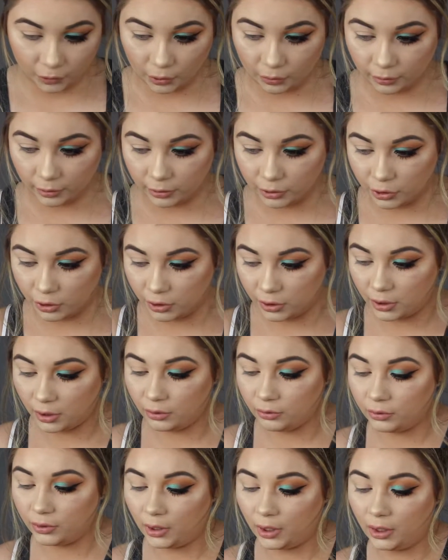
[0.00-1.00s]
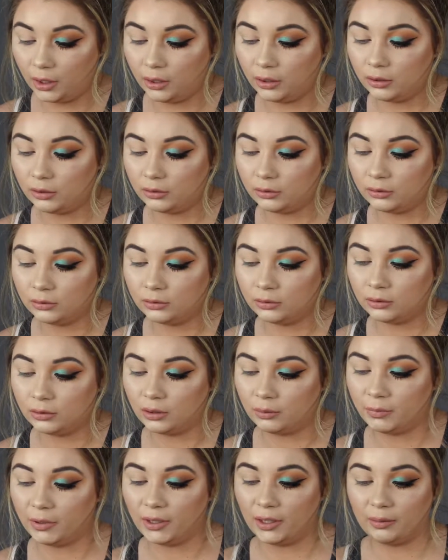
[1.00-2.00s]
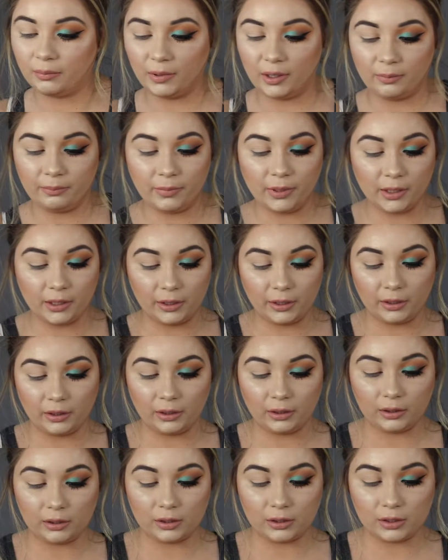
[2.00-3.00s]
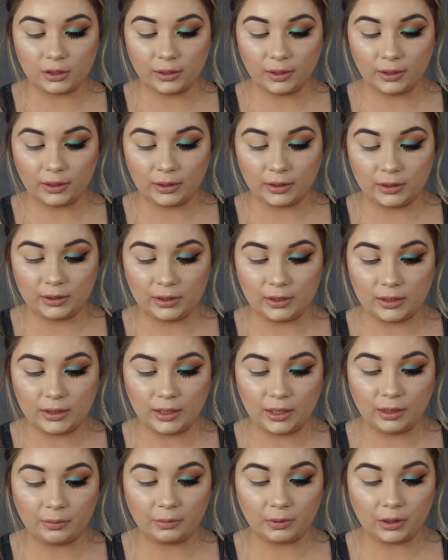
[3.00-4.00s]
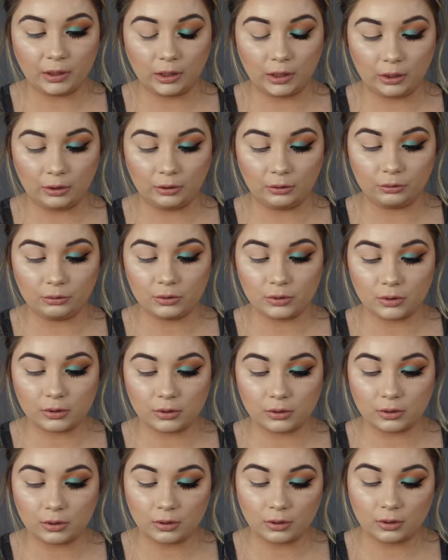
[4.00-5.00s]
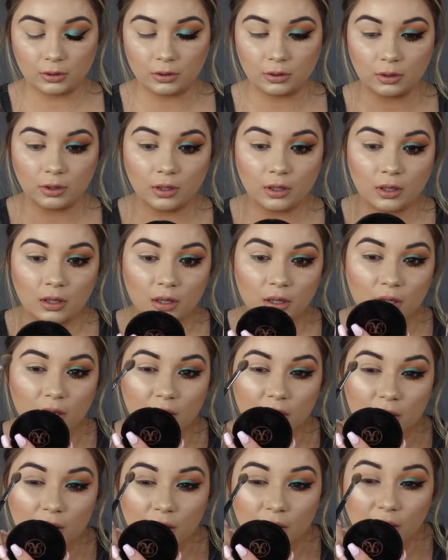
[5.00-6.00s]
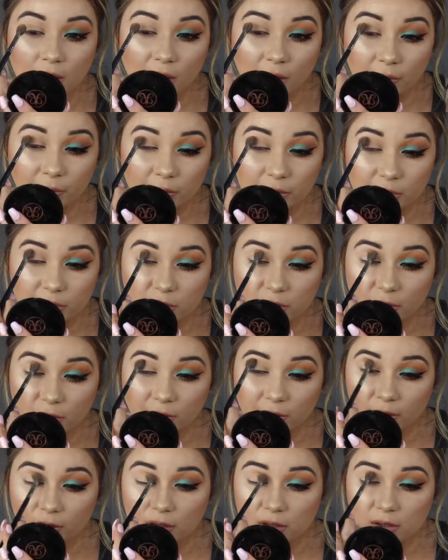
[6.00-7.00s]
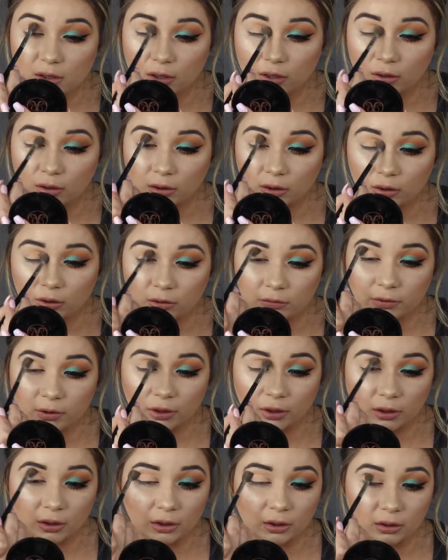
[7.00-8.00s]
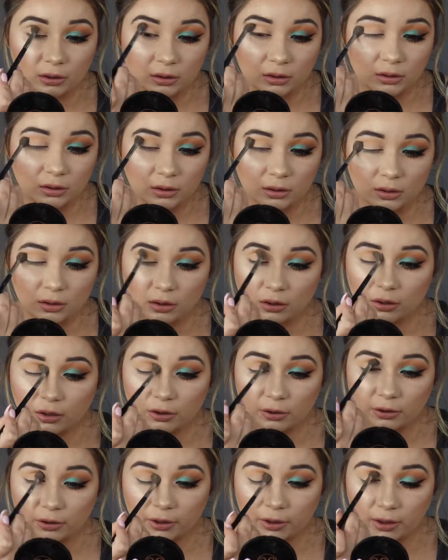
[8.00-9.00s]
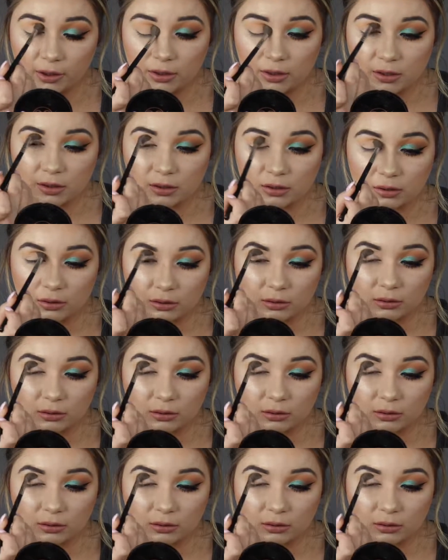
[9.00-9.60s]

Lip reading: orange soda. I'm going to get my mirror so I can see up close. And we're just throwing this all over the crease.